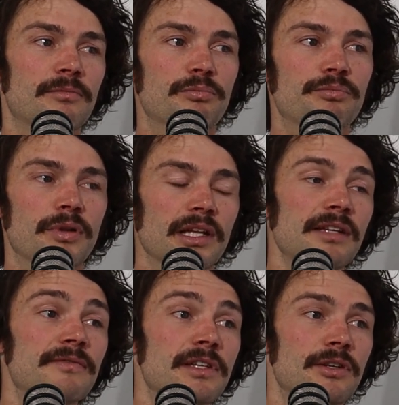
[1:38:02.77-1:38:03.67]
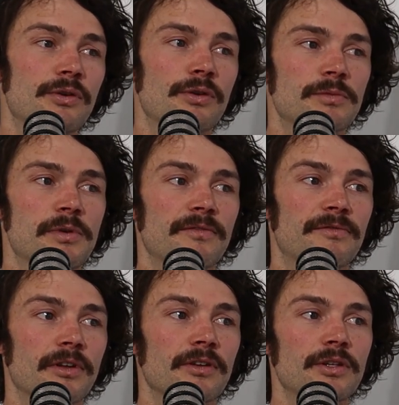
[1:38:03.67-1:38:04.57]
believes in you, who's been
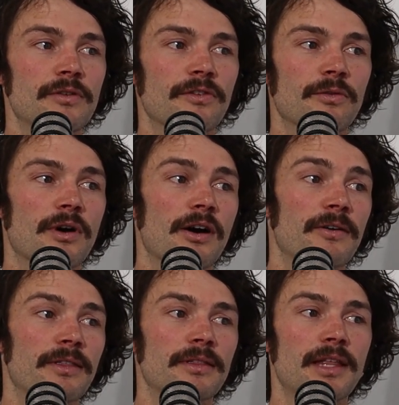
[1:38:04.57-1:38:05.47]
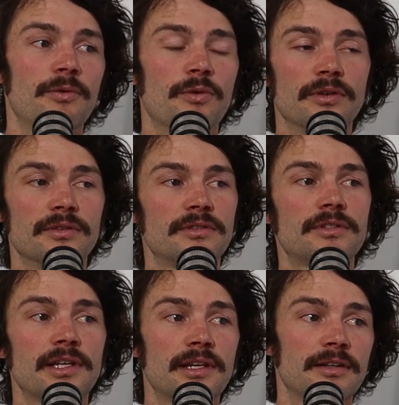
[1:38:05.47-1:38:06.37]
following you for a while, and they want
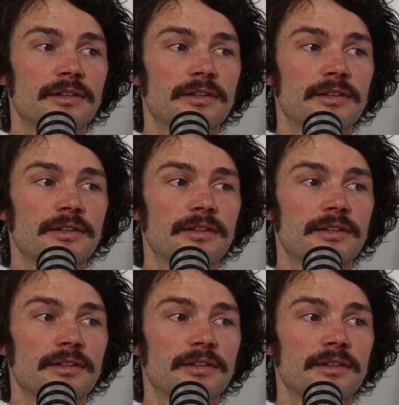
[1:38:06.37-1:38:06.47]
to